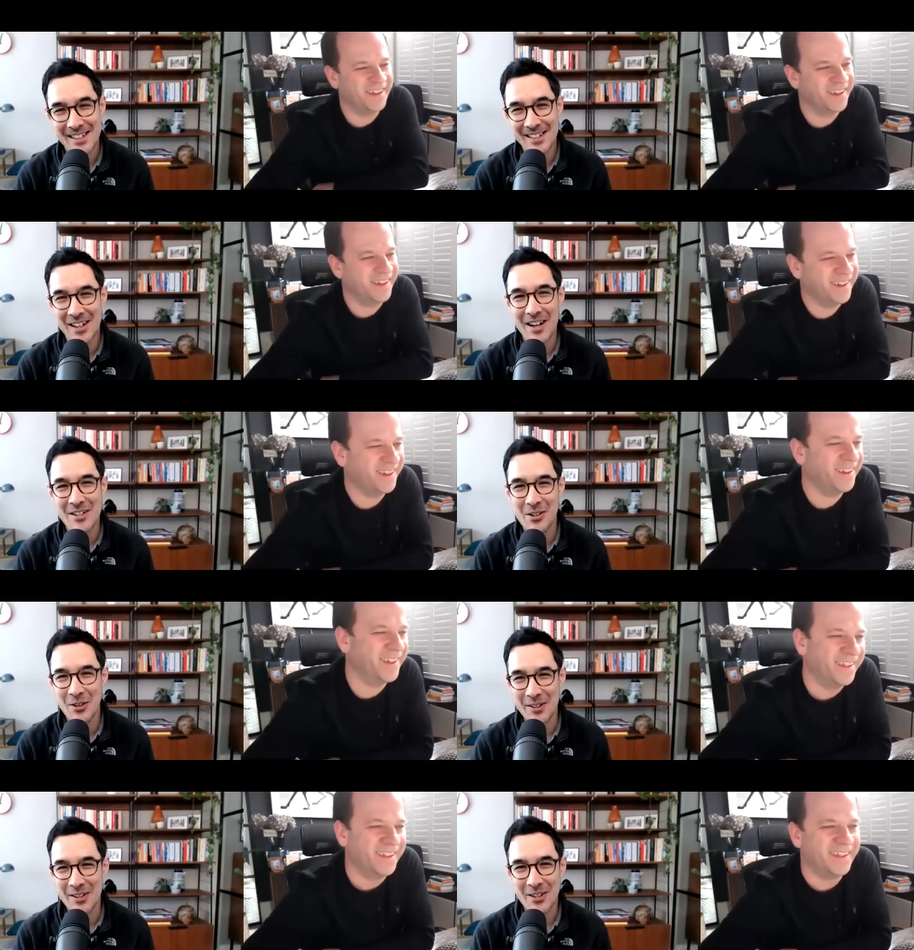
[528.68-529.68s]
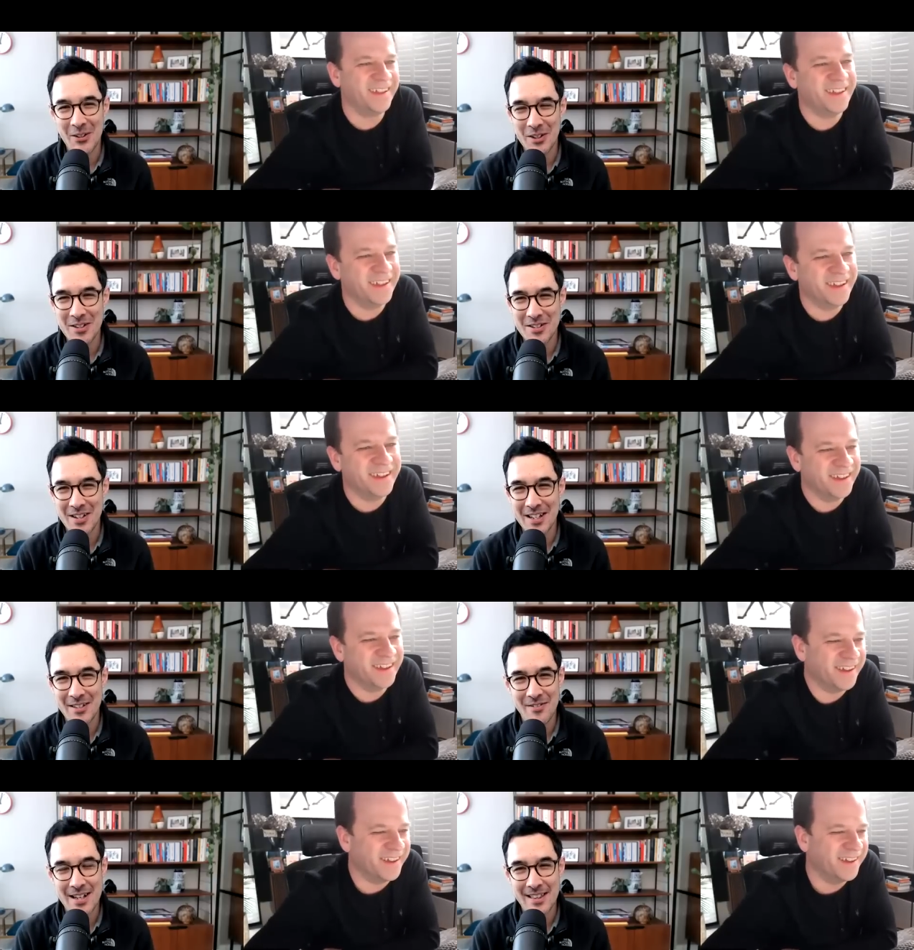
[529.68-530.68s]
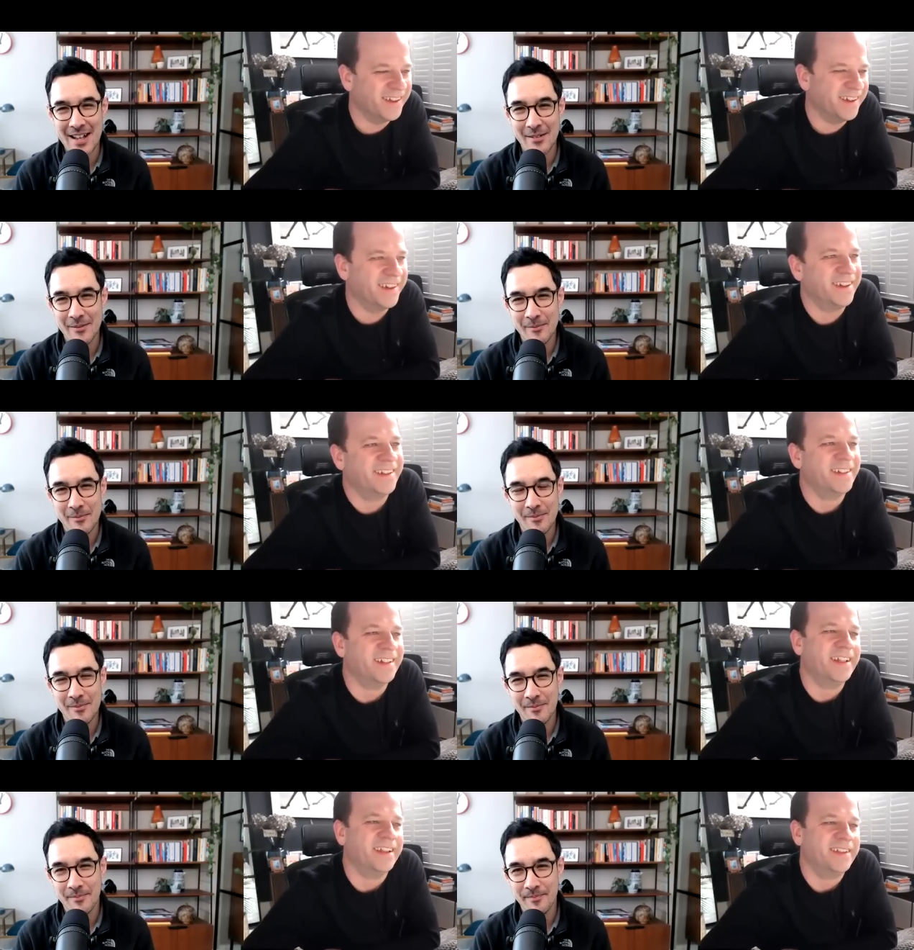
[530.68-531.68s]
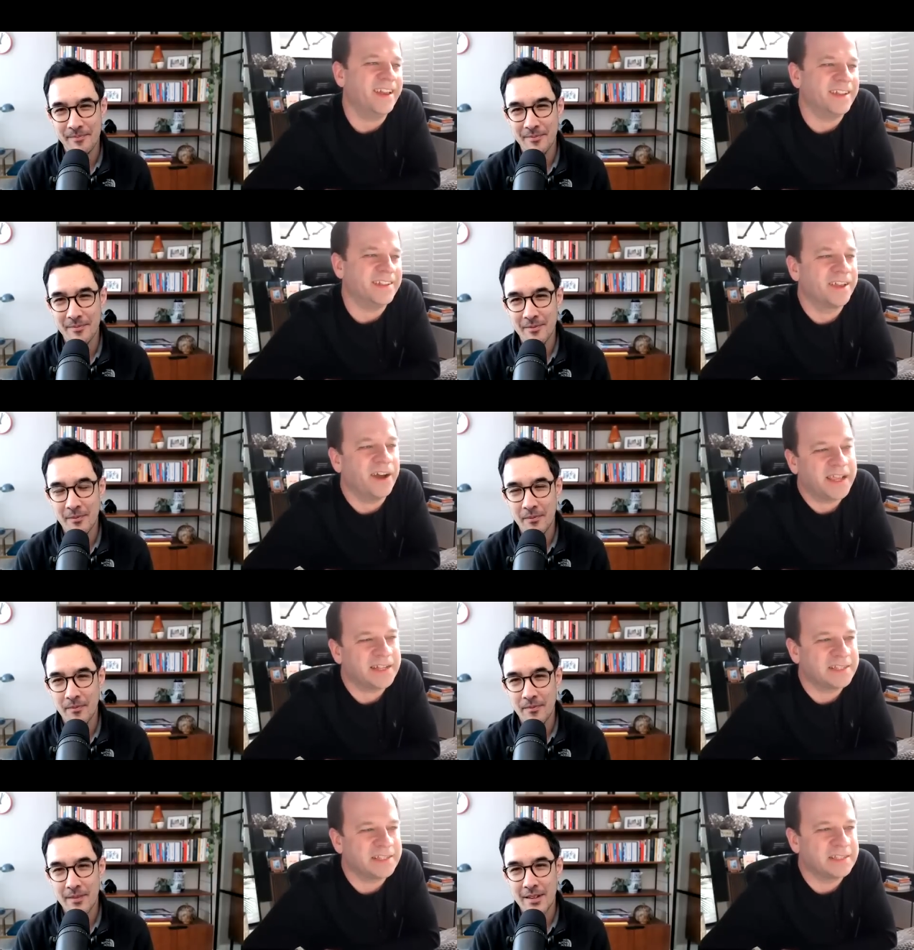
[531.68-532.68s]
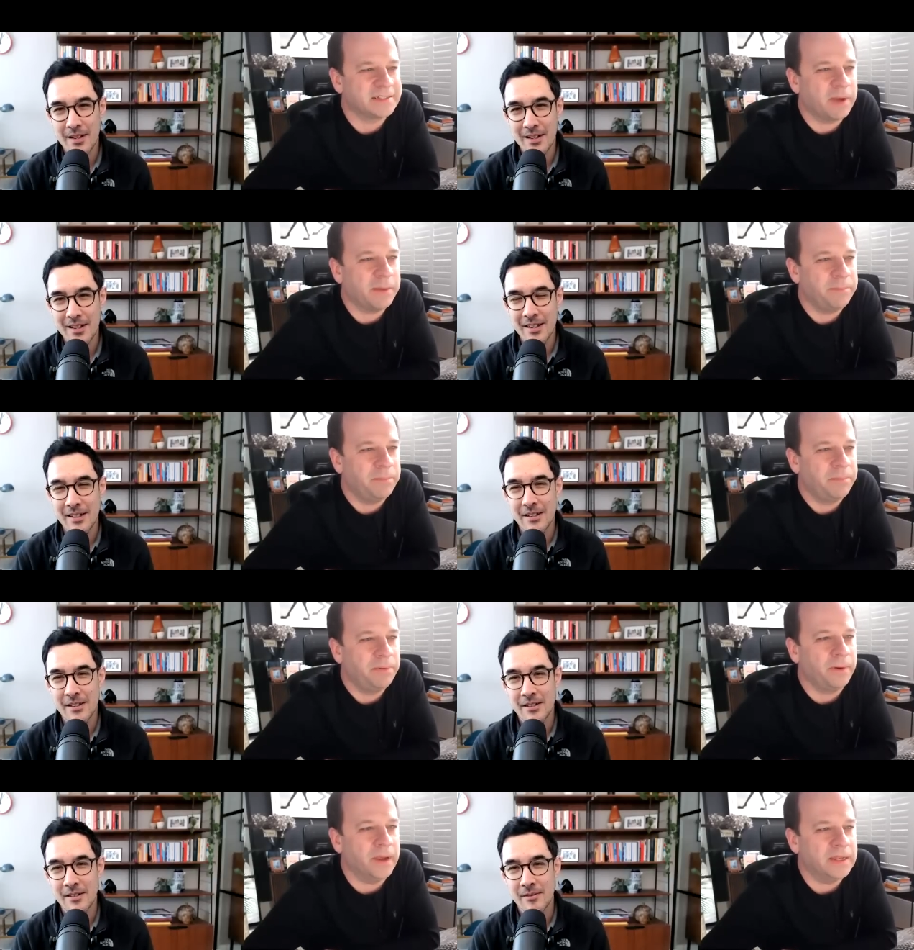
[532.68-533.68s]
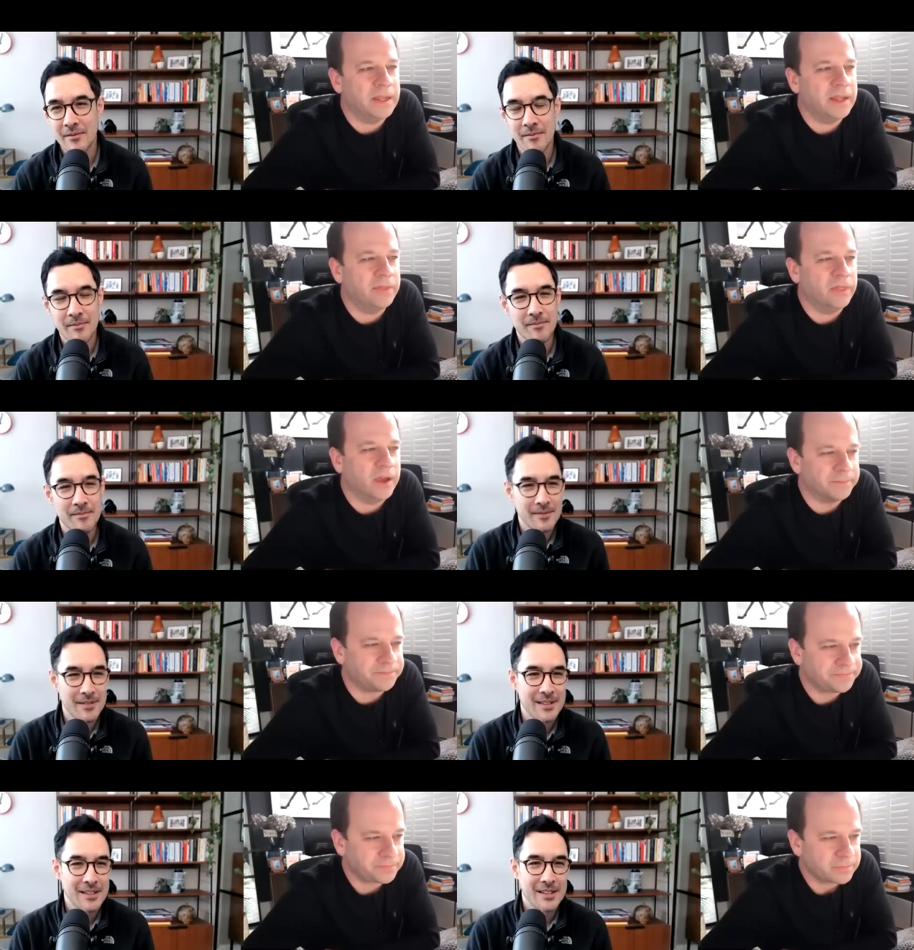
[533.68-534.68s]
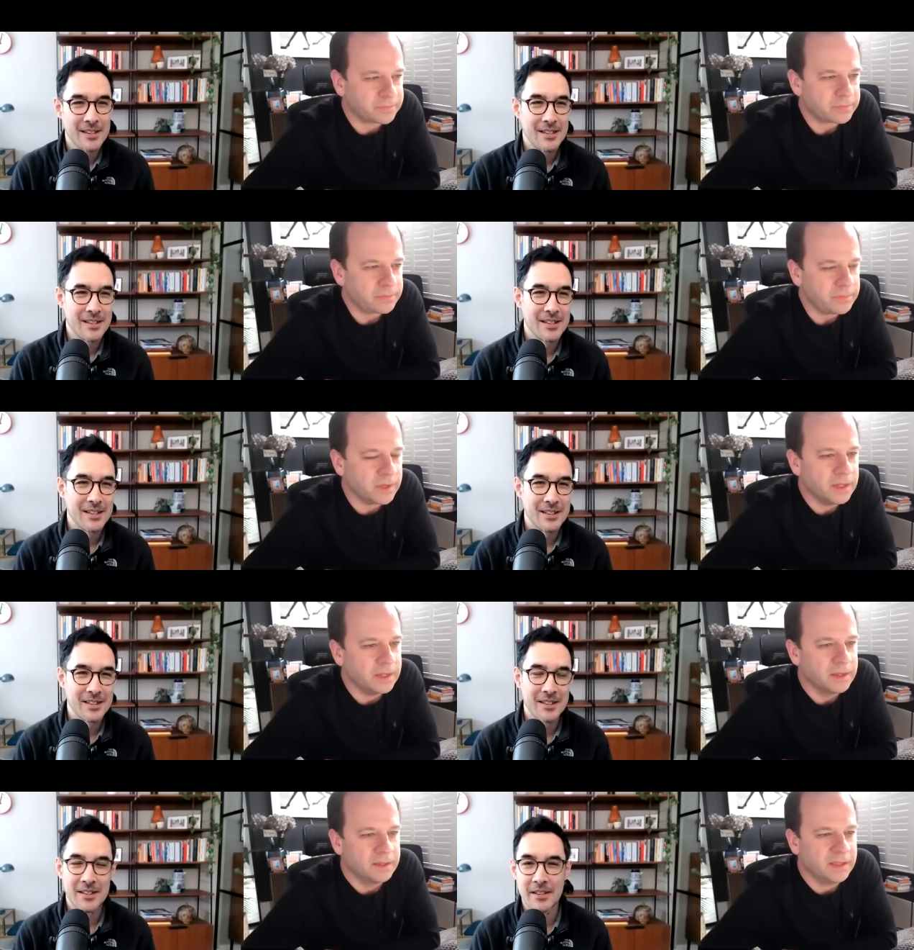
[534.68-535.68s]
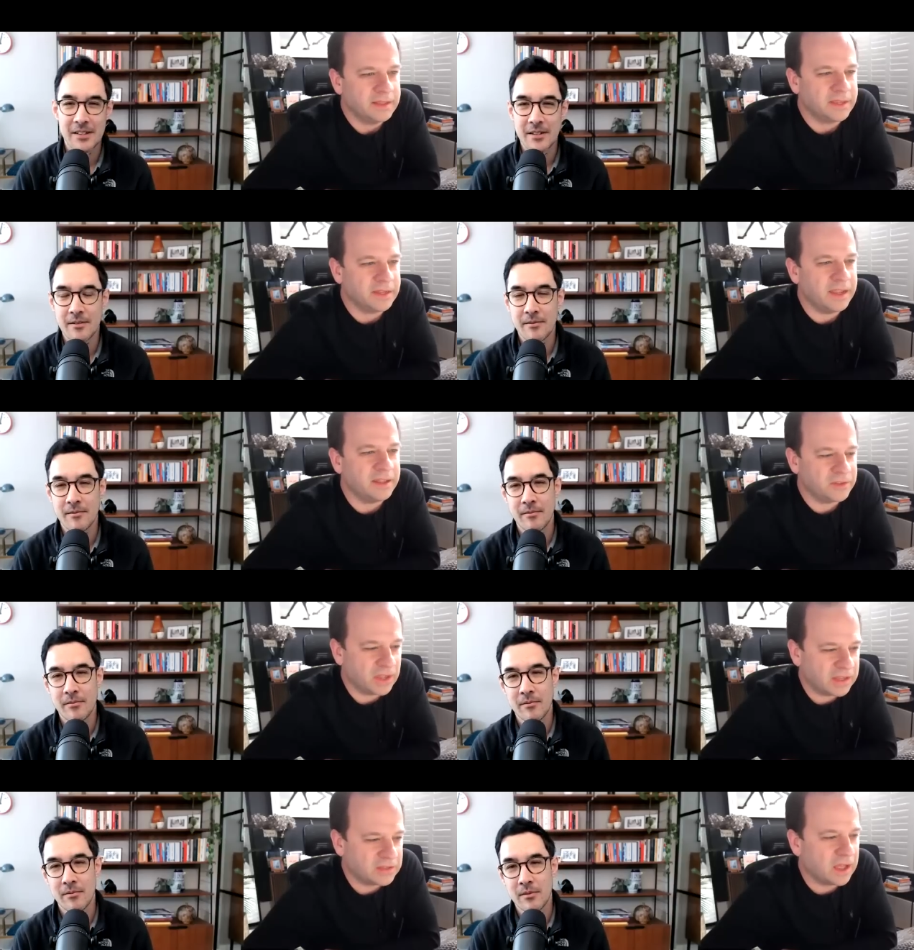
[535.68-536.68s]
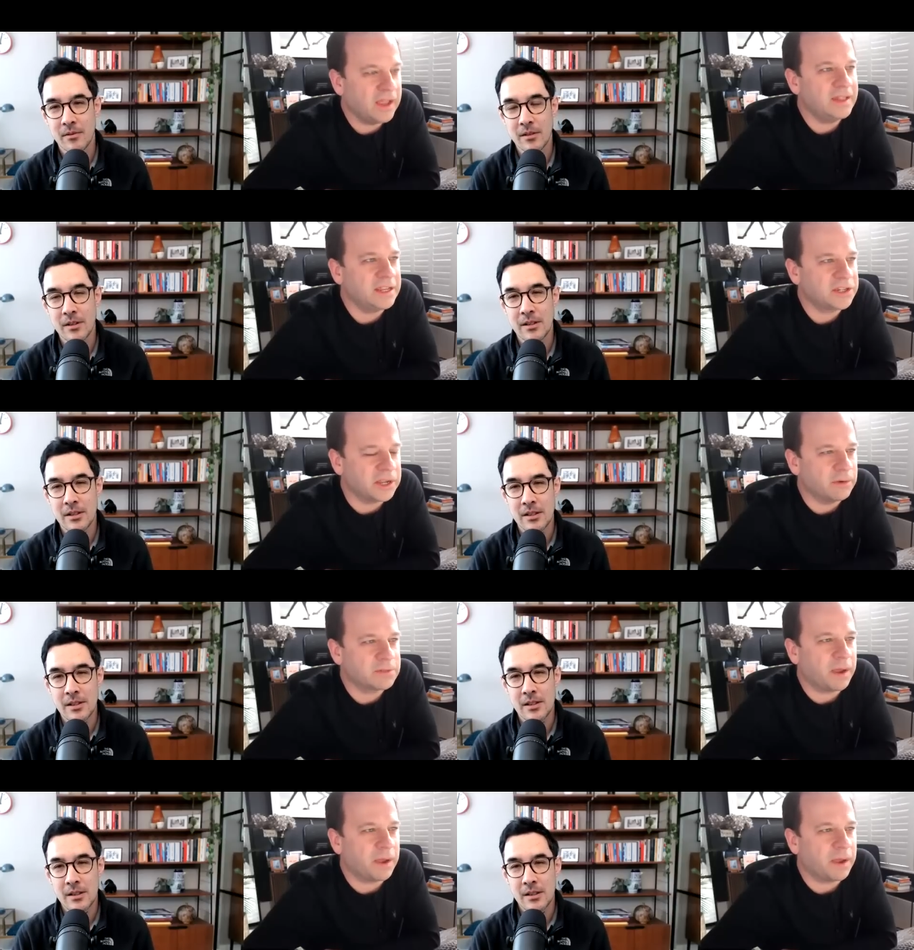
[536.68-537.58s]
Speaker 1: that I'd gone on gone on site and read that.
Speaker 2: Yeah, so I guess this is my point in that it did it, it, it literally it was